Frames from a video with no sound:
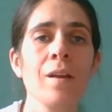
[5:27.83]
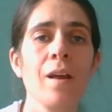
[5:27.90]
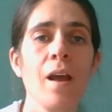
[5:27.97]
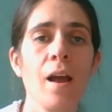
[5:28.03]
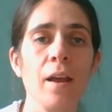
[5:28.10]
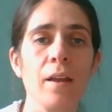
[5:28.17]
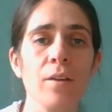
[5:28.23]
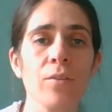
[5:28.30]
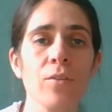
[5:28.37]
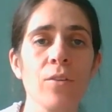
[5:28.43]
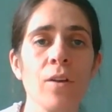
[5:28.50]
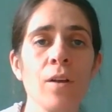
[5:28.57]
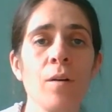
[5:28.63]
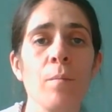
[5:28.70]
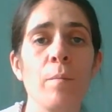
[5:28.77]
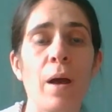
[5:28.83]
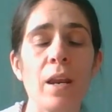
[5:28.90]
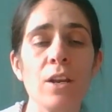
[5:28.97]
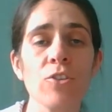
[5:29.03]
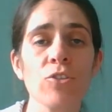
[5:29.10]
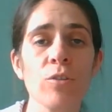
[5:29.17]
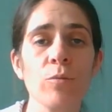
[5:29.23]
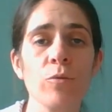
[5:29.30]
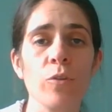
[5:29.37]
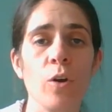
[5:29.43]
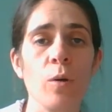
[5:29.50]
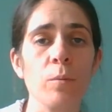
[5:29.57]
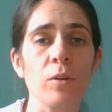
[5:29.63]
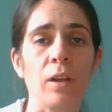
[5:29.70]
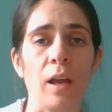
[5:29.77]
8. Manage
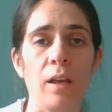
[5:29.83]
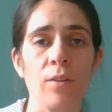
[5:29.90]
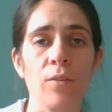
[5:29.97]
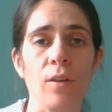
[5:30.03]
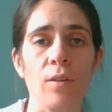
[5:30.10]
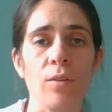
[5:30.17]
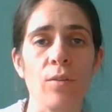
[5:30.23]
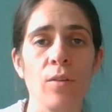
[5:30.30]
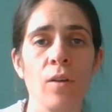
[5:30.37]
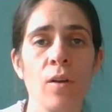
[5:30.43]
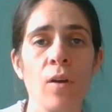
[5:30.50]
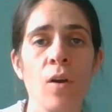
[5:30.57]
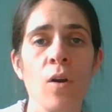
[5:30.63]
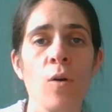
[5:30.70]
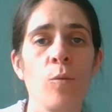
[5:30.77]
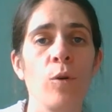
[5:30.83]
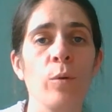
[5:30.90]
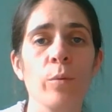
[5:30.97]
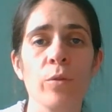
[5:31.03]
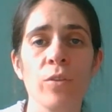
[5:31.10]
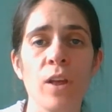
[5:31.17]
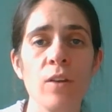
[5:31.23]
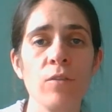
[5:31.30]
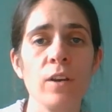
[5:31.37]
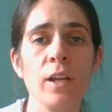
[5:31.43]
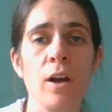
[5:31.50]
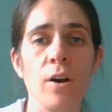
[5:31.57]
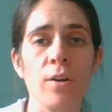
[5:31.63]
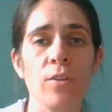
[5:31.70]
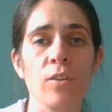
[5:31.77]
confirmed cases. We will safely
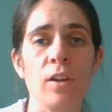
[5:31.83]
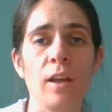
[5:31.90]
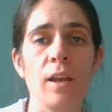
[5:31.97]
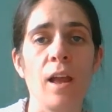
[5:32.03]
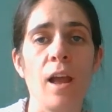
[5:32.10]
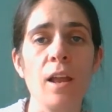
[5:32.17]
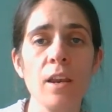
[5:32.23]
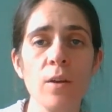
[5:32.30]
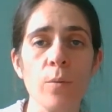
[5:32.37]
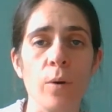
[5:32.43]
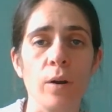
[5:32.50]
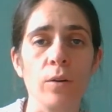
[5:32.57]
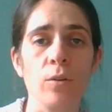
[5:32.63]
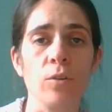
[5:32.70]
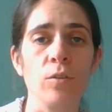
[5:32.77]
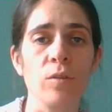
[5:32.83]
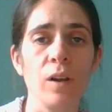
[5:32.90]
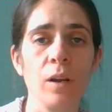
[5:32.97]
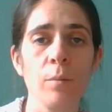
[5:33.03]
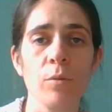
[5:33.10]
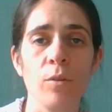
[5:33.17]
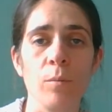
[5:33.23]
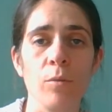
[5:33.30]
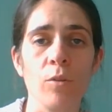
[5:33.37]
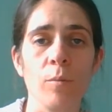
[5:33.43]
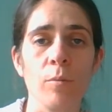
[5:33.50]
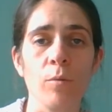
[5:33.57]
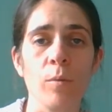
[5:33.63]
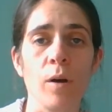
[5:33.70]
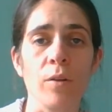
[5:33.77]
isolate anyone who develops
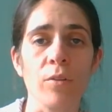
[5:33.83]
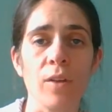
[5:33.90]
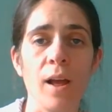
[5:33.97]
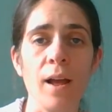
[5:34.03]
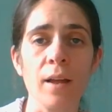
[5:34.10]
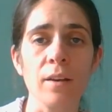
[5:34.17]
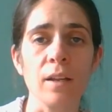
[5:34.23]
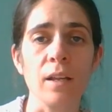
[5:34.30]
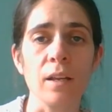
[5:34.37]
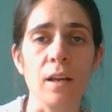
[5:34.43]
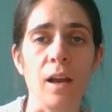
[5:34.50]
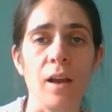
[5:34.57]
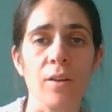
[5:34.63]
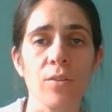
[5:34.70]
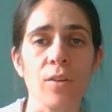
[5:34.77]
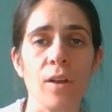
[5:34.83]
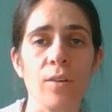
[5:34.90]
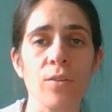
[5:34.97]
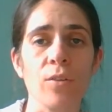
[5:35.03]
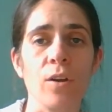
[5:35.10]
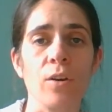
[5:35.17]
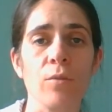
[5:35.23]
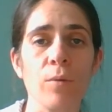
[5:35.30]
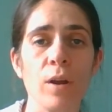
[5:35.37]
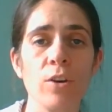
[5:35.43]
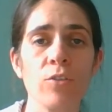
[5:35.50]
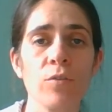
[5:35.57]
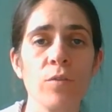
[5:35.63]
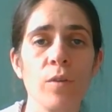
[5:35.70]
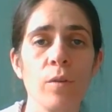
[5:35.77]
symptoms whilst at EKSS and arrange
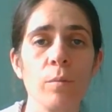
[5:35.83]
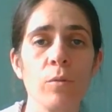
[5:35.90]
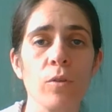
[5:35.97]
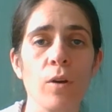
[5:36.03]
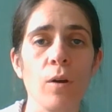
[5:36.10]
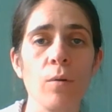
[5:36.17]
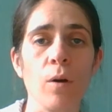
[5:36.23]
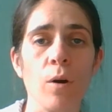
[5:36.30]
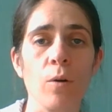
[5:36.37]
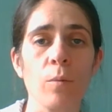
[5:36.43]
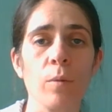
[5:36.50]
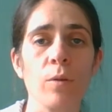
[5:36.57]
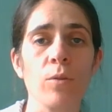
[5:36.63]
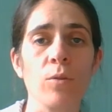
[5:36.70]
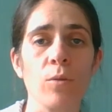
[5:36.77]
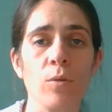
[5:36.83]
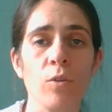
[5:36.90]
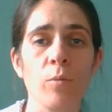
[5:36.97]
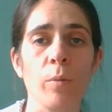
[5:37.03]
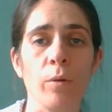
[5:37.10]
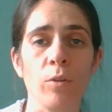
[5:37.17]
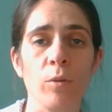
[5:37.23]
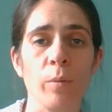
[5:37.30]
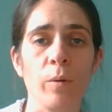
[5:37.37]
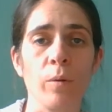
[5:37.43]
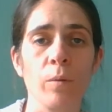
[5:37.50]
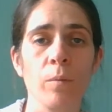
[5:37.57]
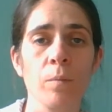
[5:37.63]
for them to go home as soon as possible.